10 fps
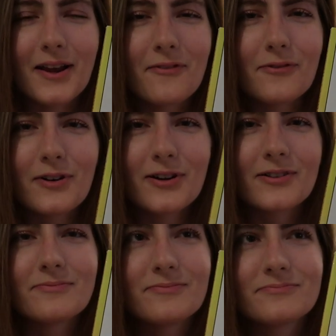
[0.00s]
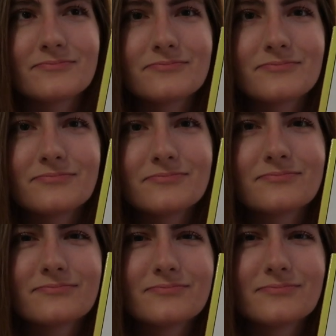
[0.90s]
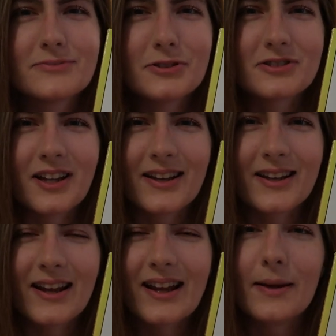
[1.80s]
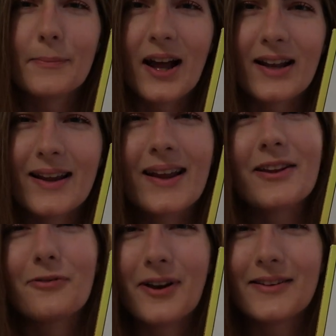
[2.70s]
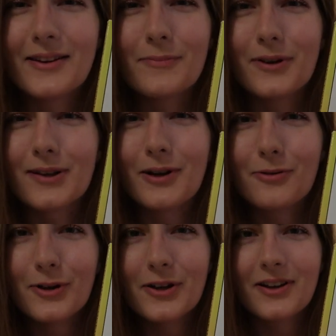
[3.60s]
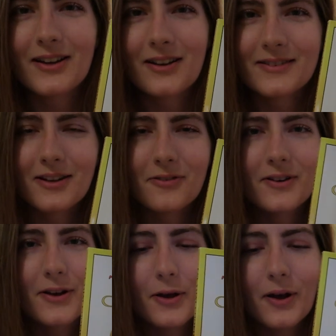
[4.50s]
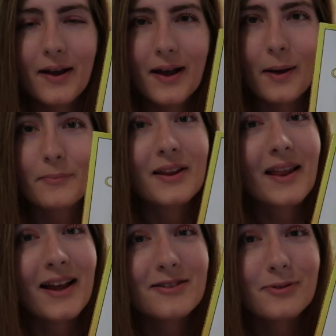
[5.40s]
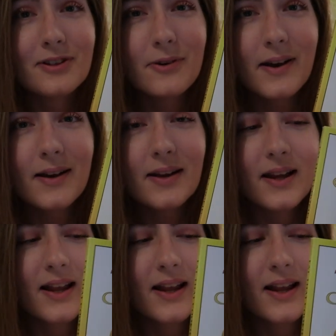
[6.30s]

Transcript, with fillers: everyone who's like anybody has read this book in my work, and I was like, I'm the last one to read it.